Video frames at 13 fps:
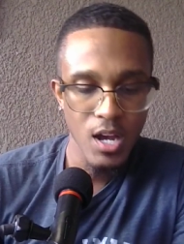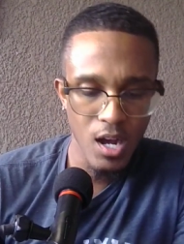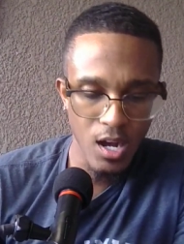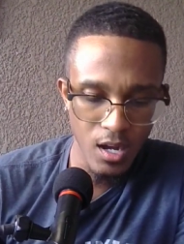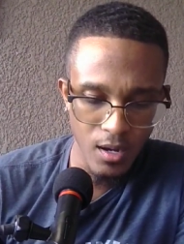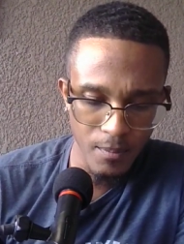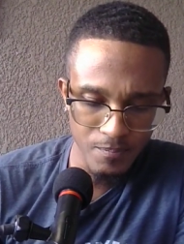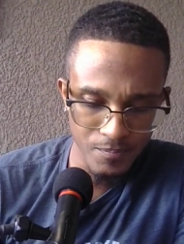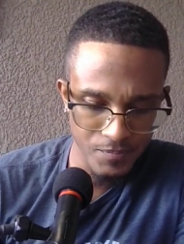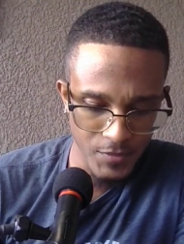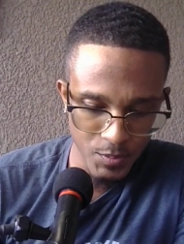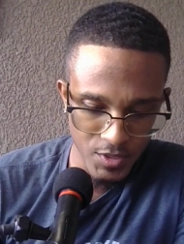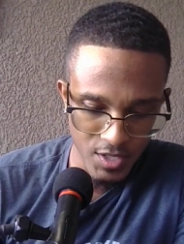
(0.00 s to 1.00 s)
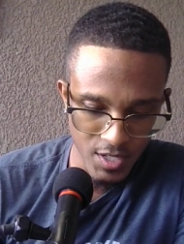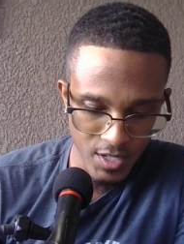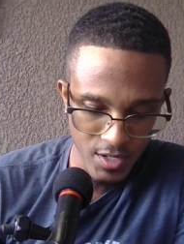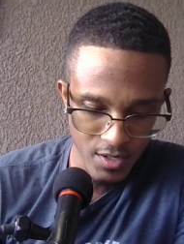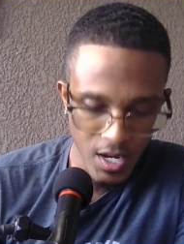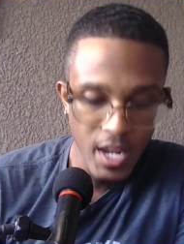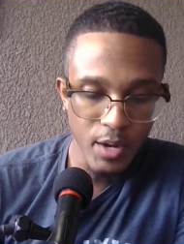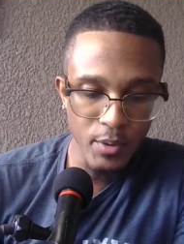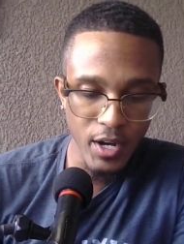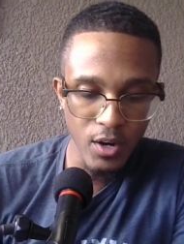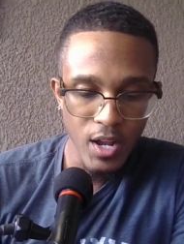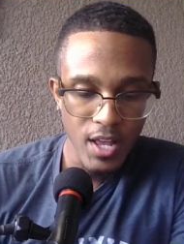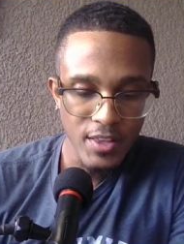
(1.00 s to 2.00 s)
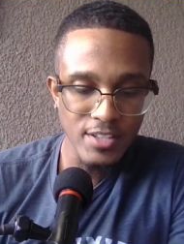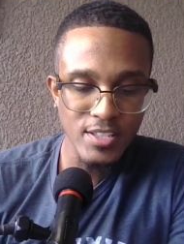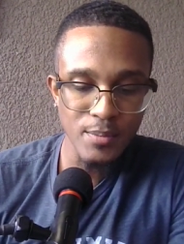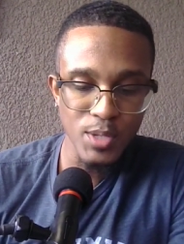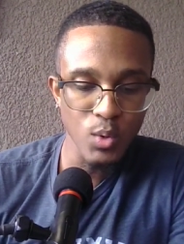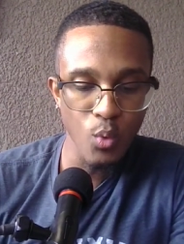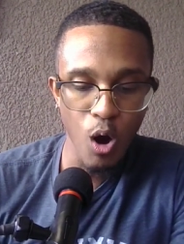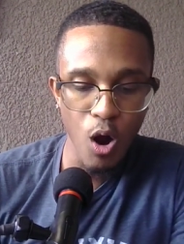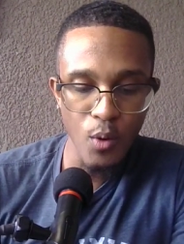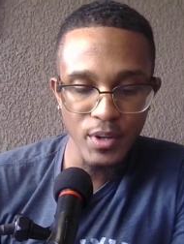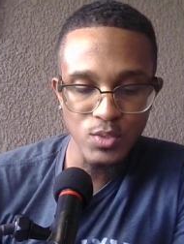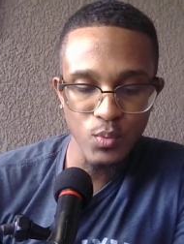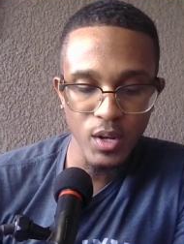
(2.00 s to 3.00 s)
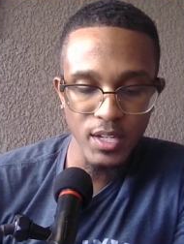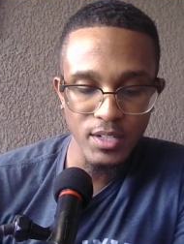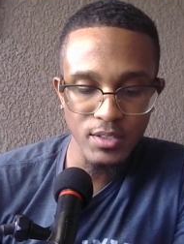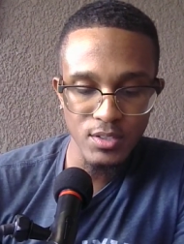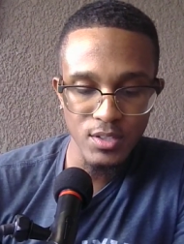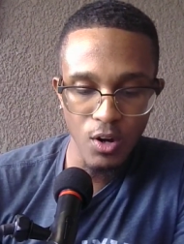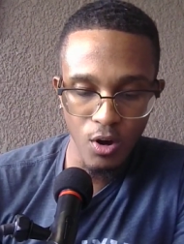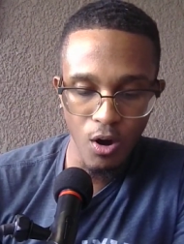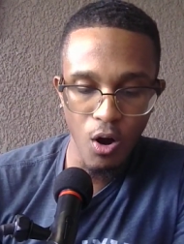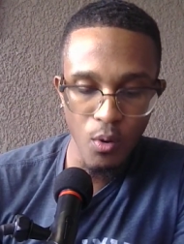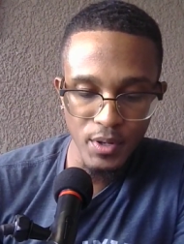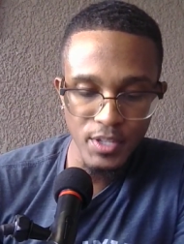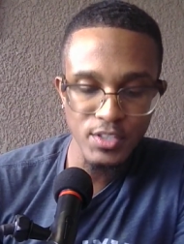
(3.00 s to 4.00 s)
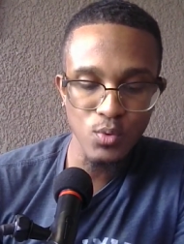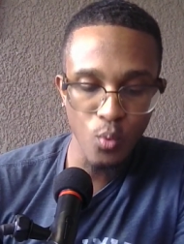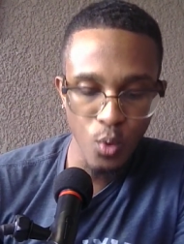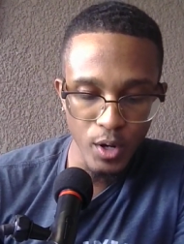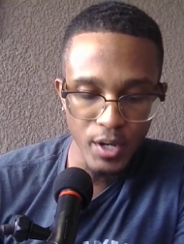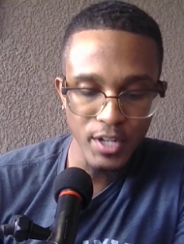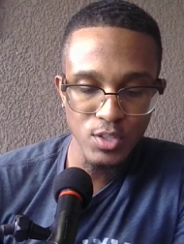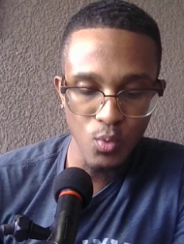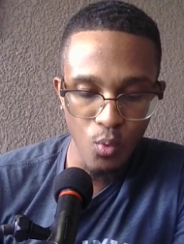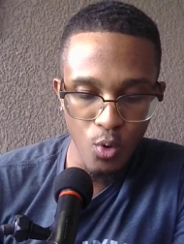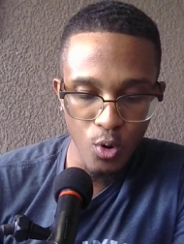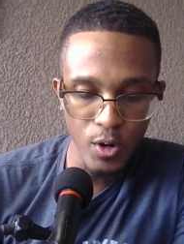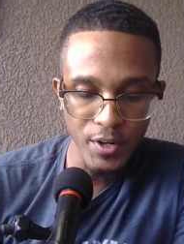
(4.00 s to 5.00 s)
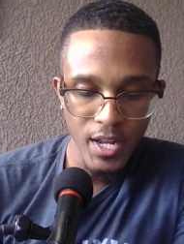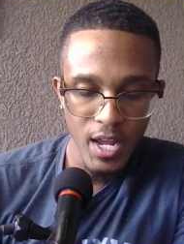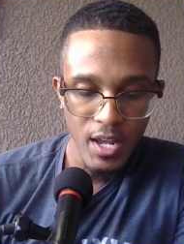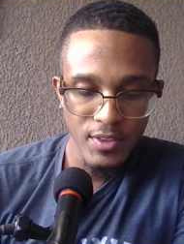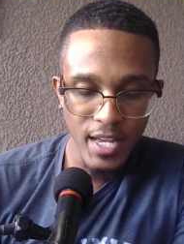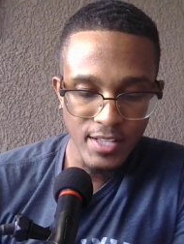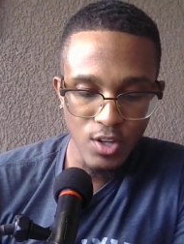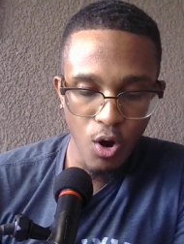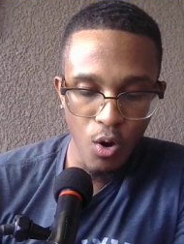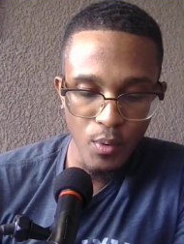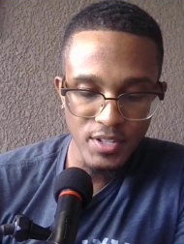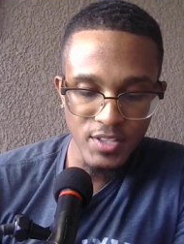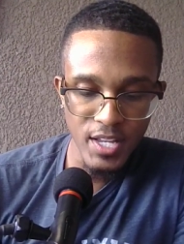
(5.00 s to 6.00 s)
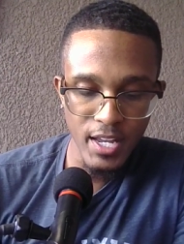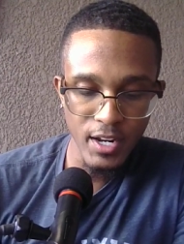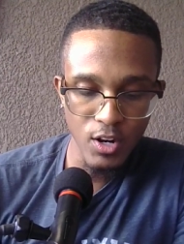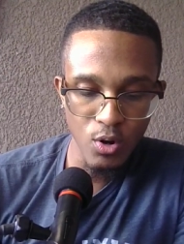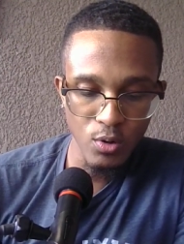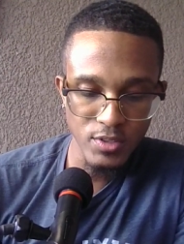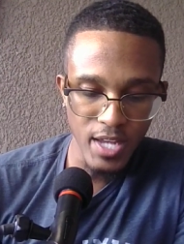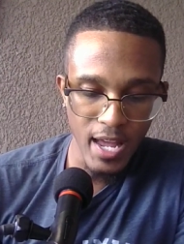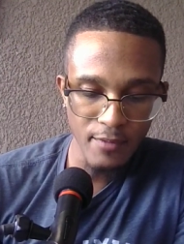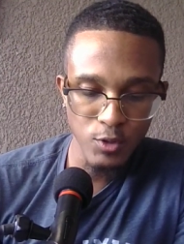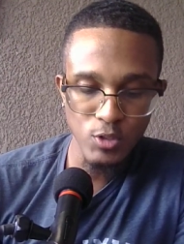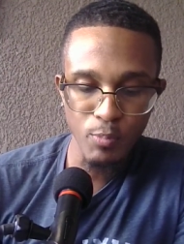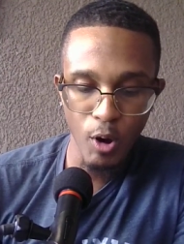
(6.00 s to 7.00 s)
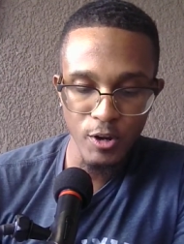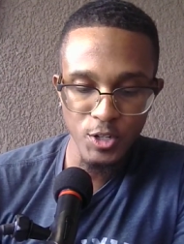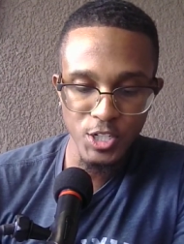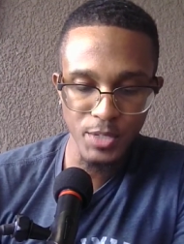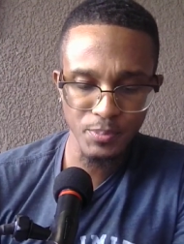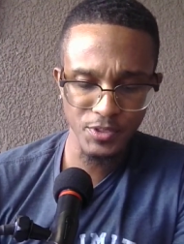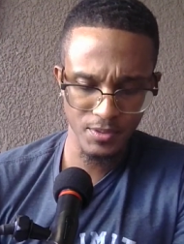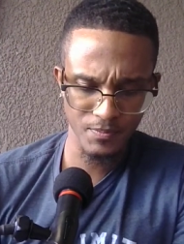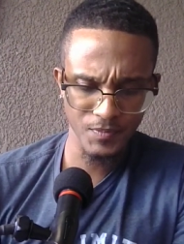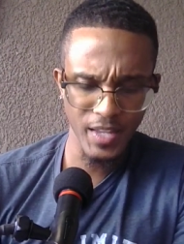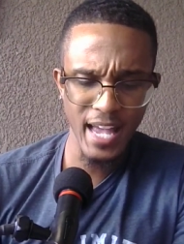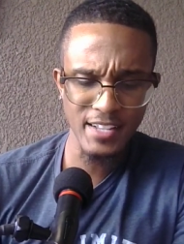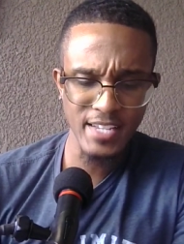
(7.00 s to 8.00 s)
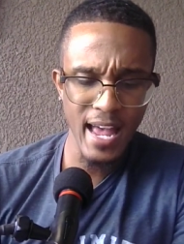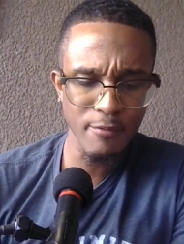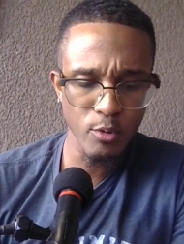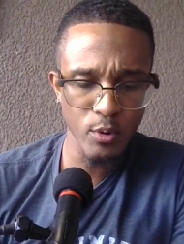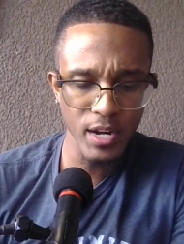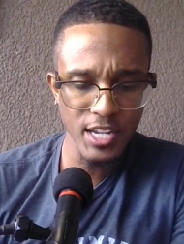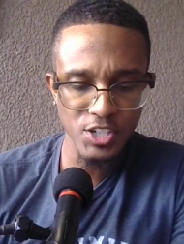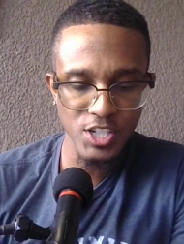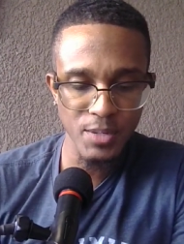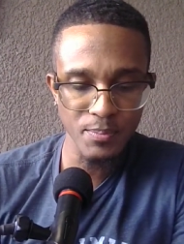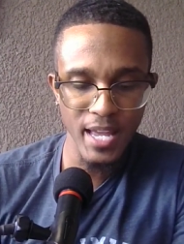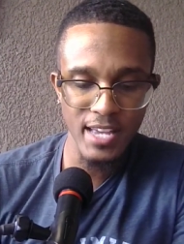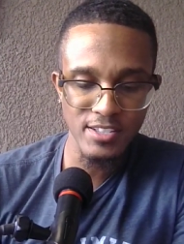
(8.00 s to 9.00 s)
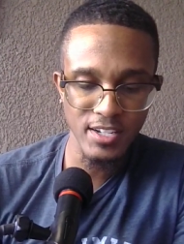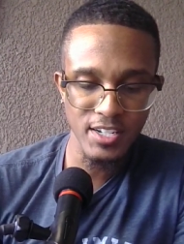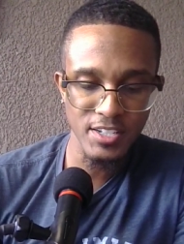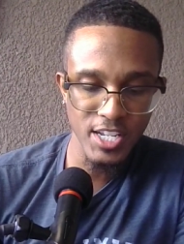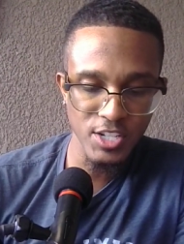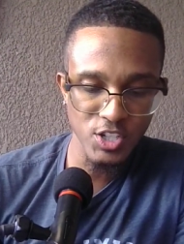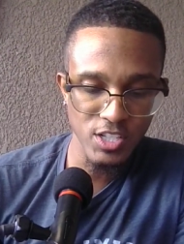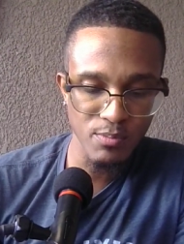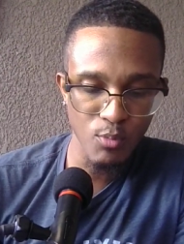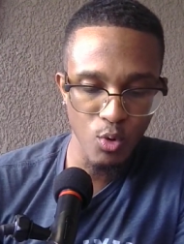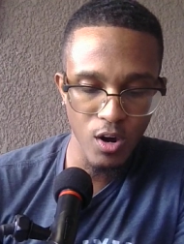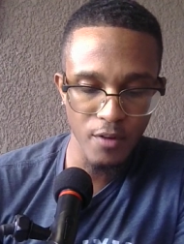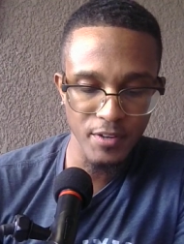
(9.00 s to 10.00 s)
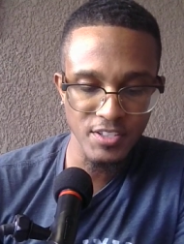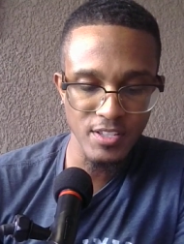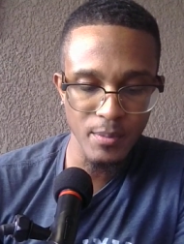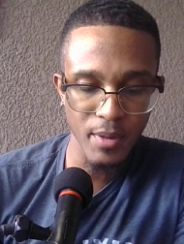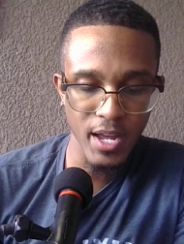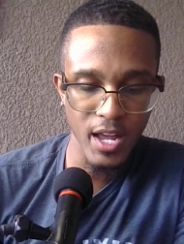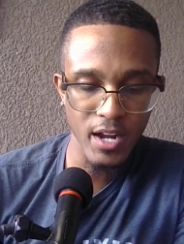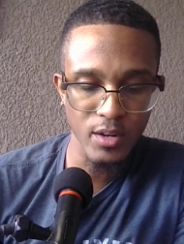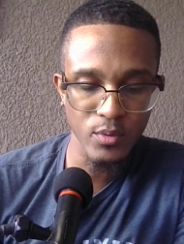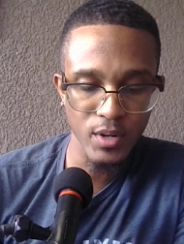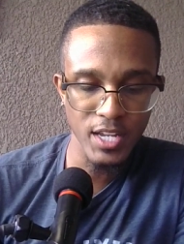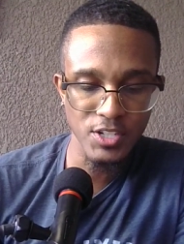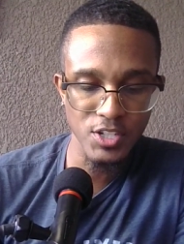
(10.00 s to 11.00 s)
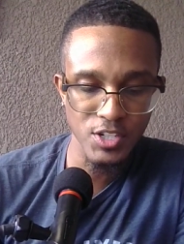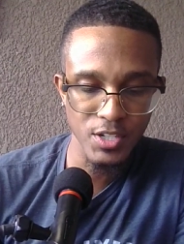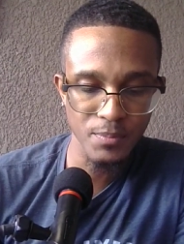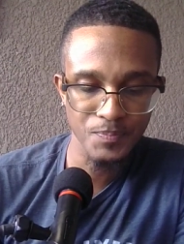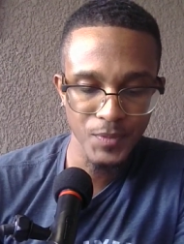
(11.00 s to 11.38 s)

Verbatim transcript: Um, let me see here. Here we go. That's something we're always willing or always working toward. That's always the end goal to have those partnerships and to have a relationship that isn't contentious, more of a symbiotic relationship.